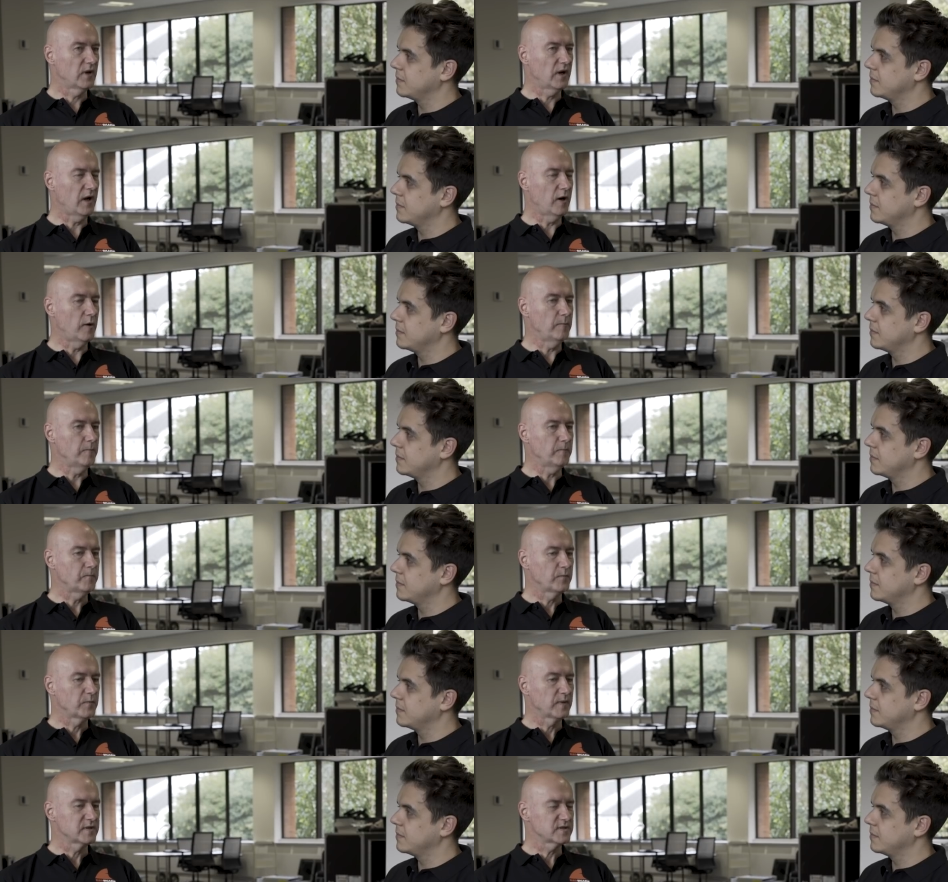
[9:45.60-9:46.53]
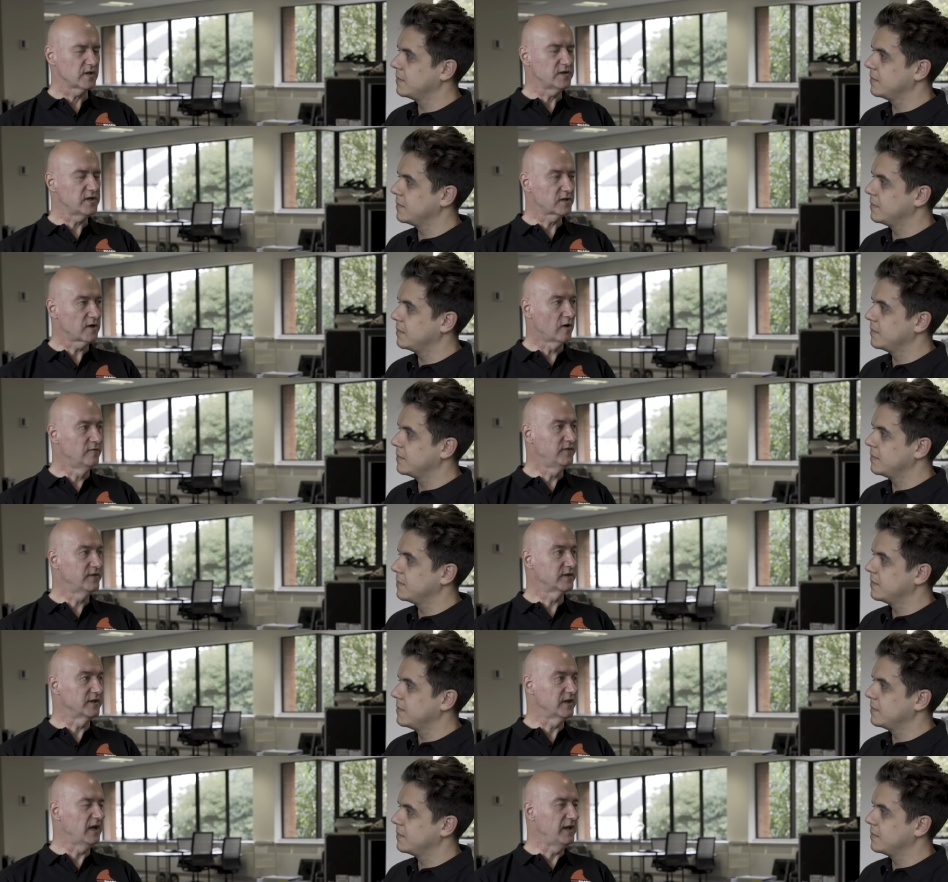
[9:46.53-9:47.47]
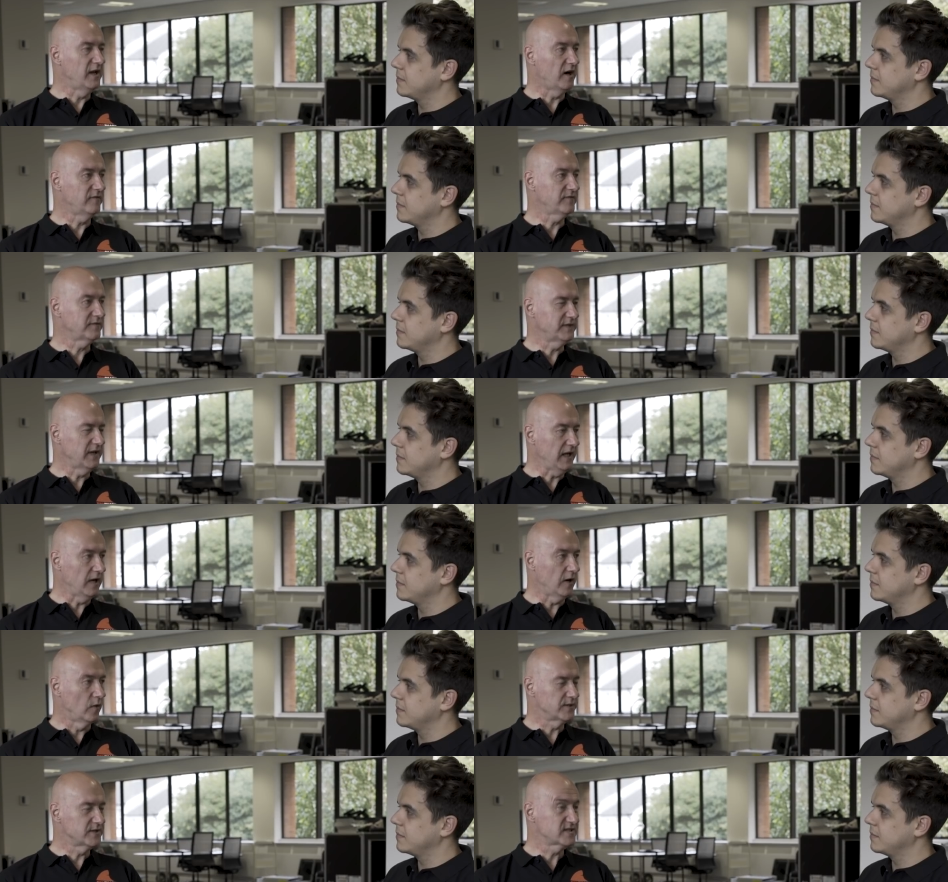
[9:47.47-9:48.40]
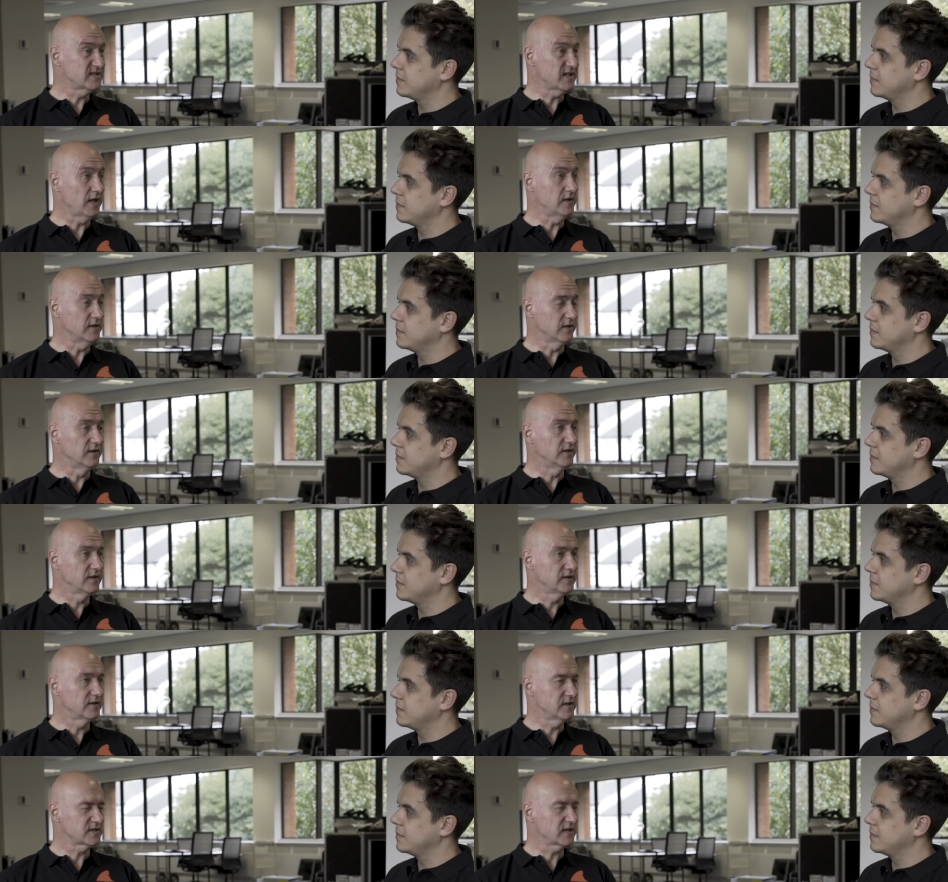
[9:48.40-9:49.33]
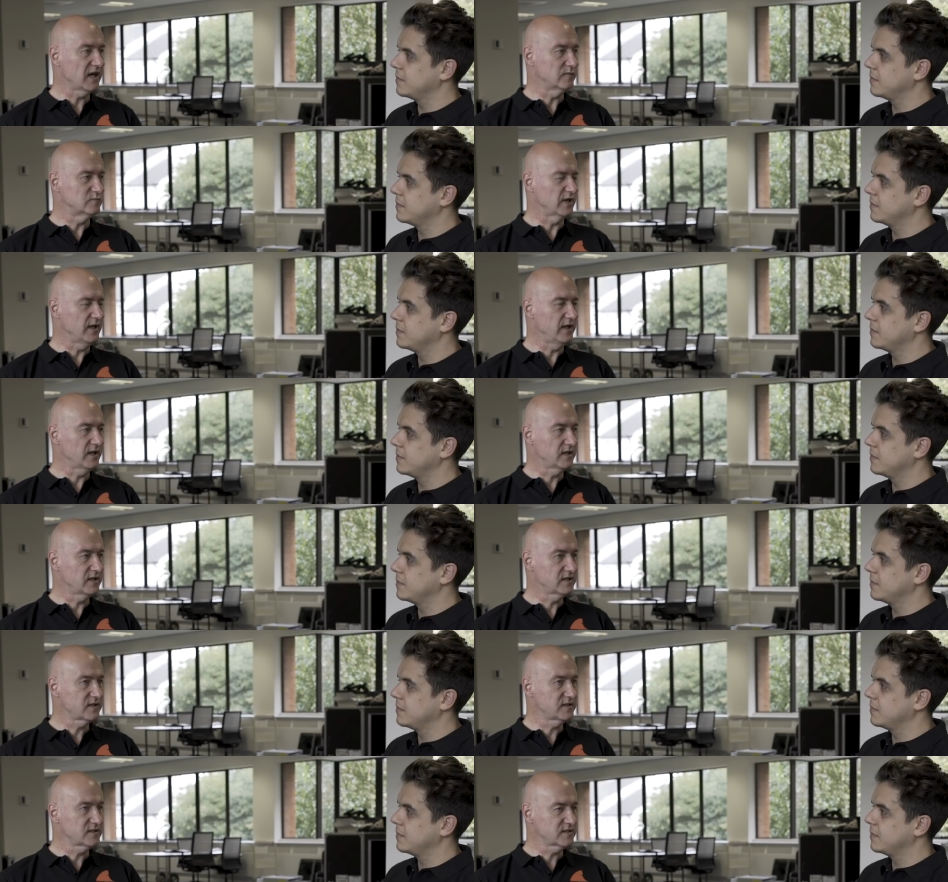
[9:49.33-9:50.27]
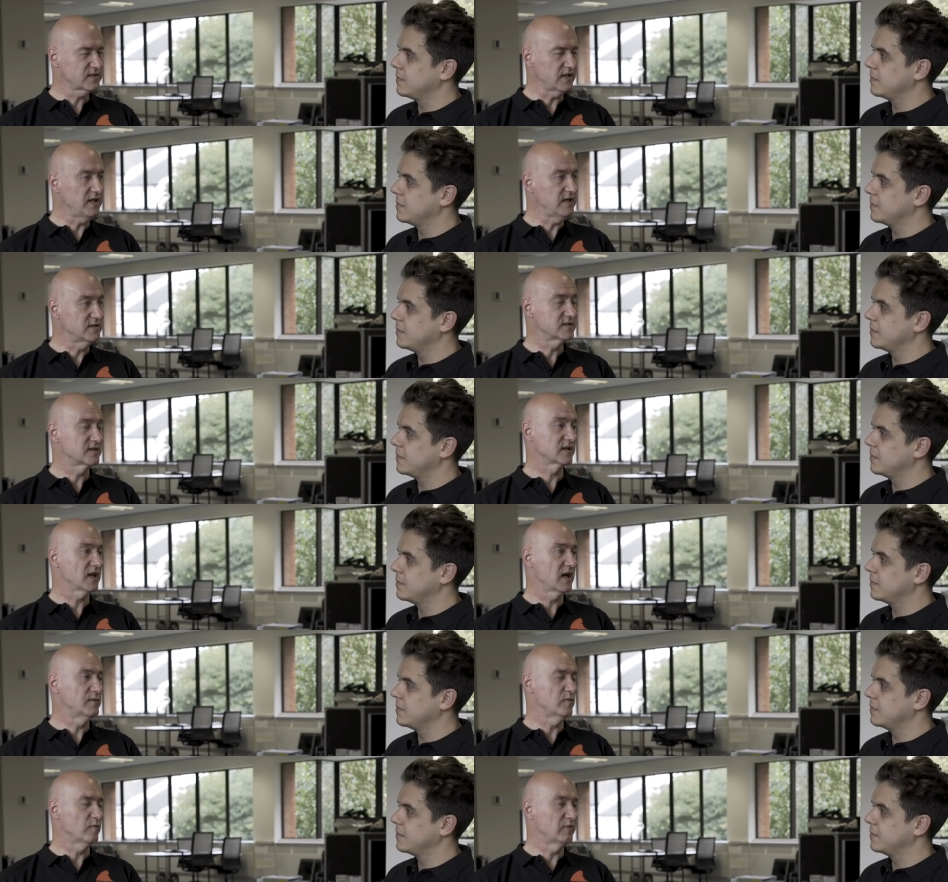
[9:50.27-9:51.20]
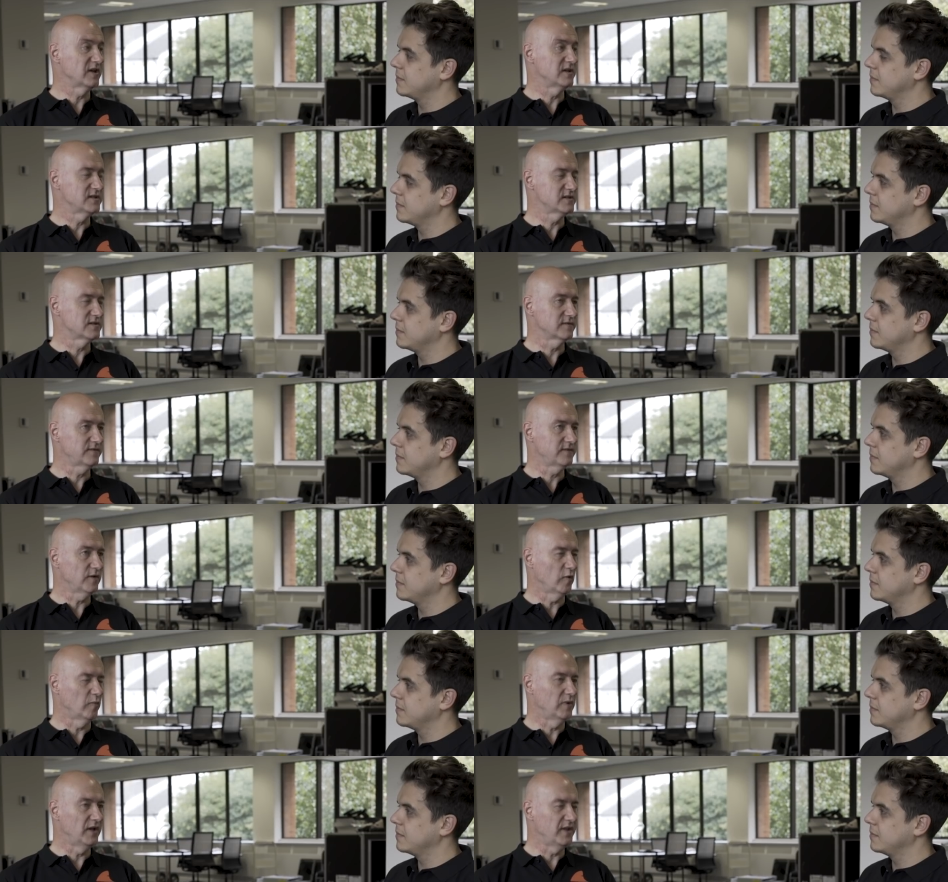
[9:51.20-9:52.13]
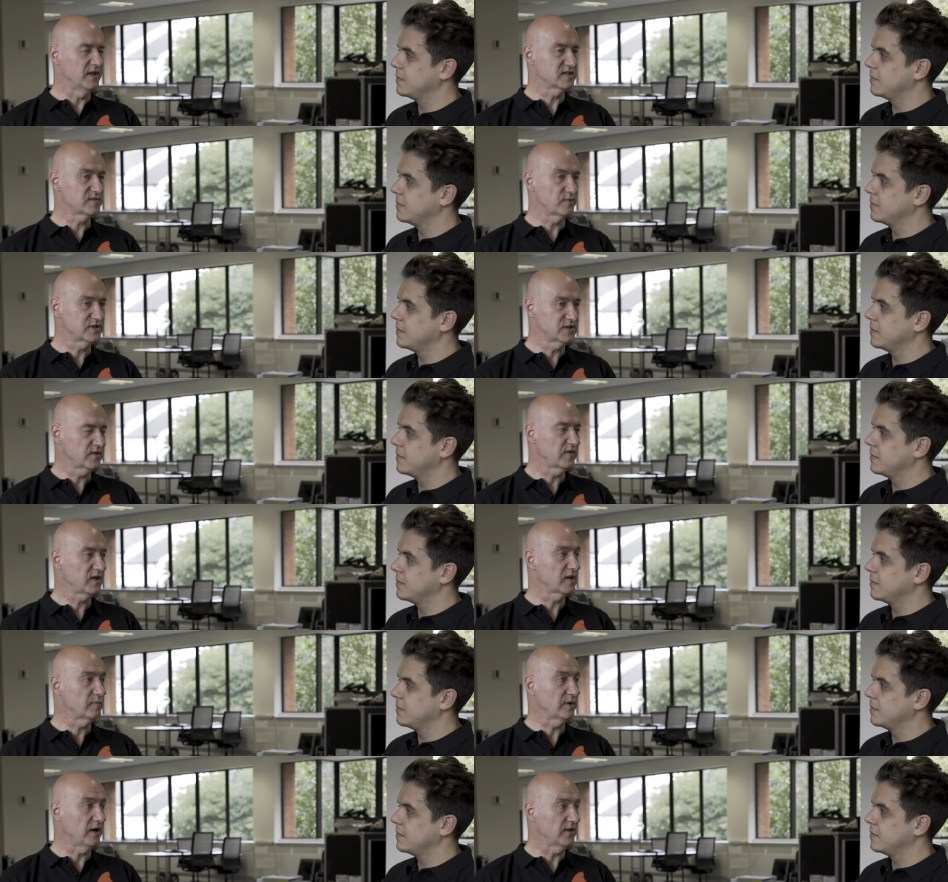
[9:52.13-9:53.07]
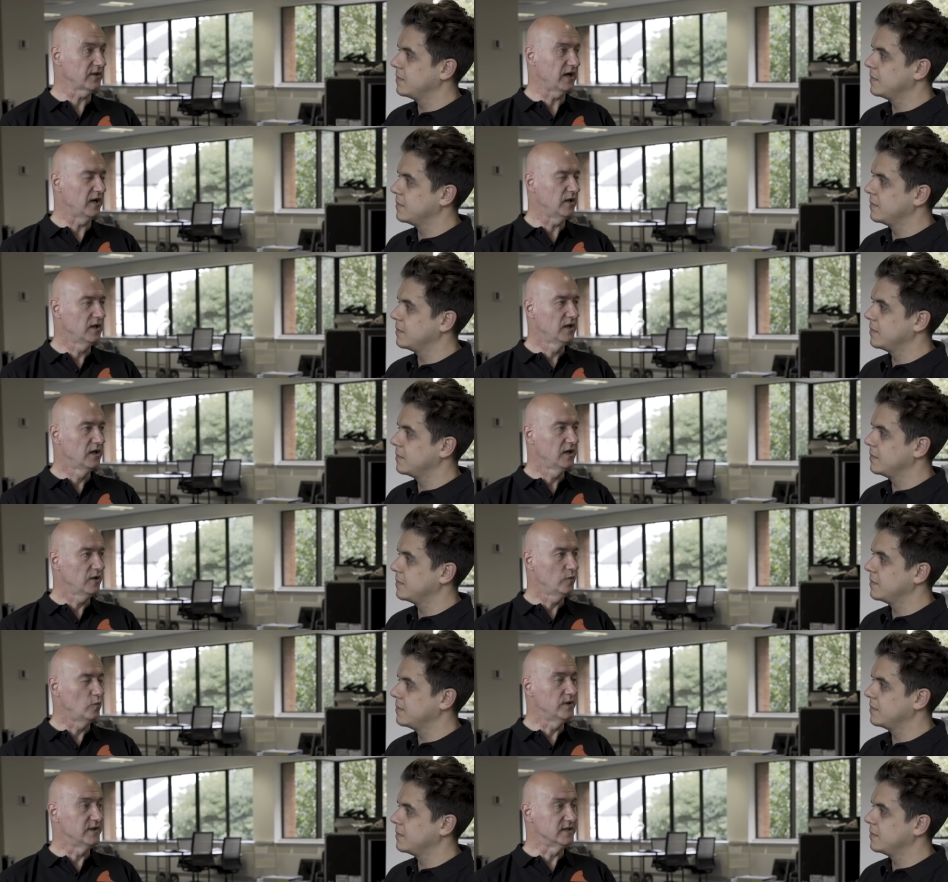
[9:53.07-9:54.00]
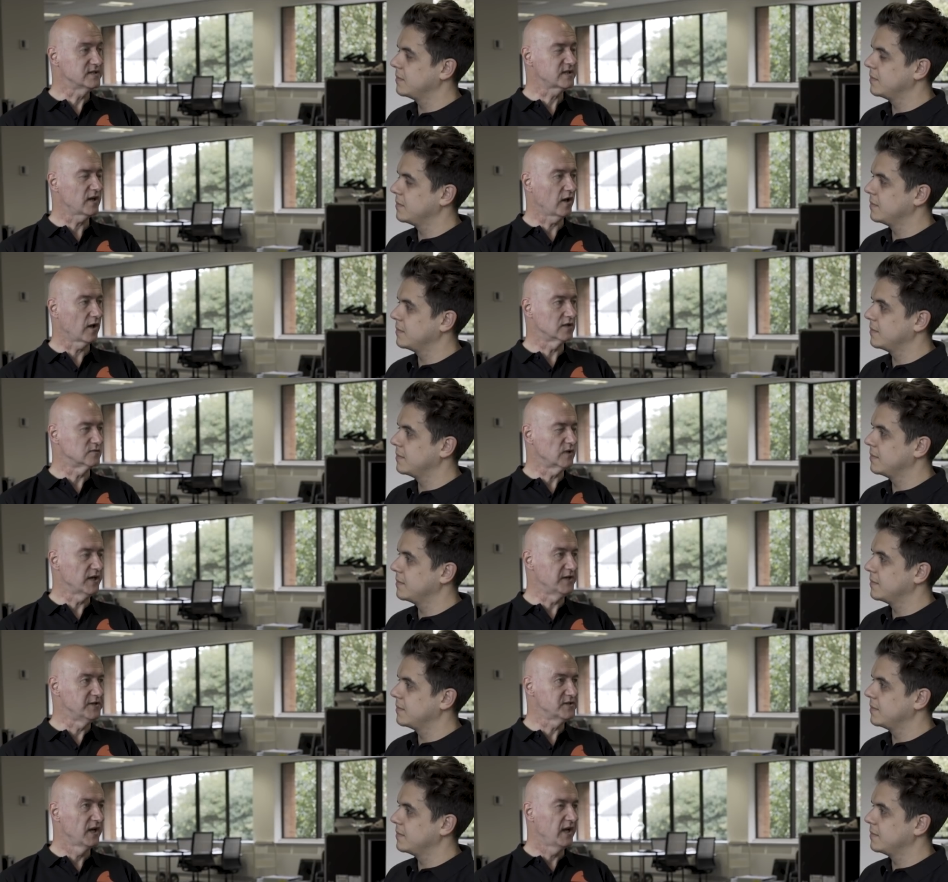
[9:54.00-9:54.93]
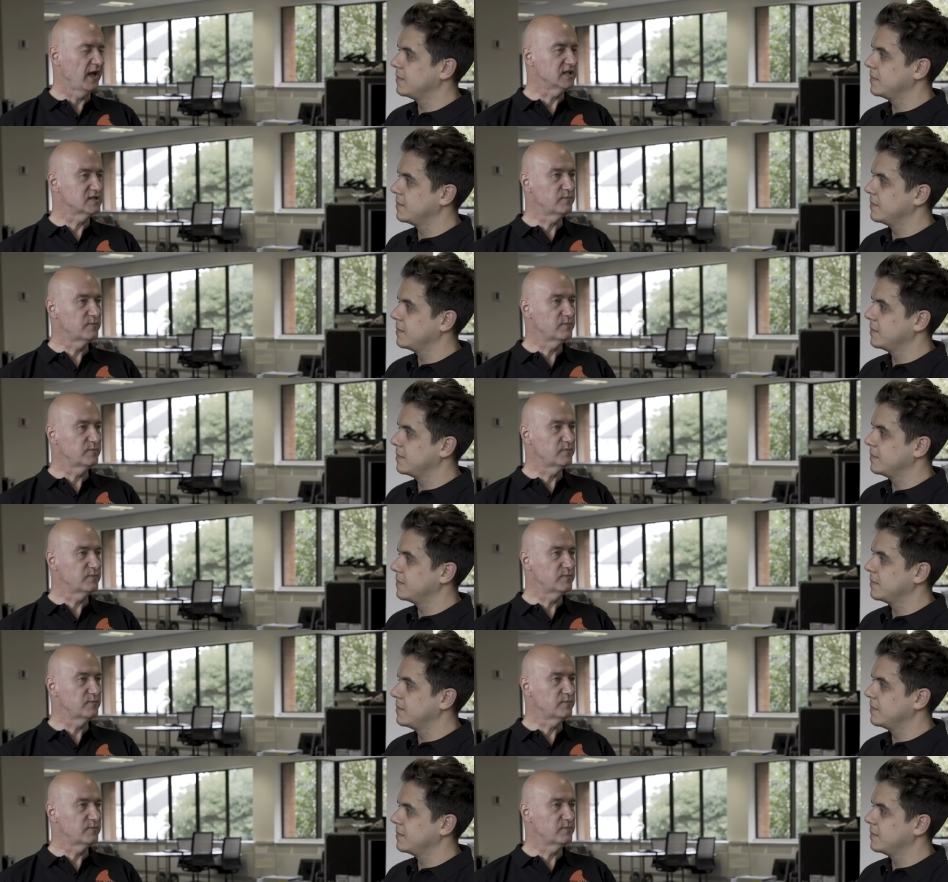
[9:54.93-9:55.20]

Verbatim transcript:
Speaker 1: Sony are confident enough now to say that this camera exceeds the capabilities of film, and they're specific about that with its colour range.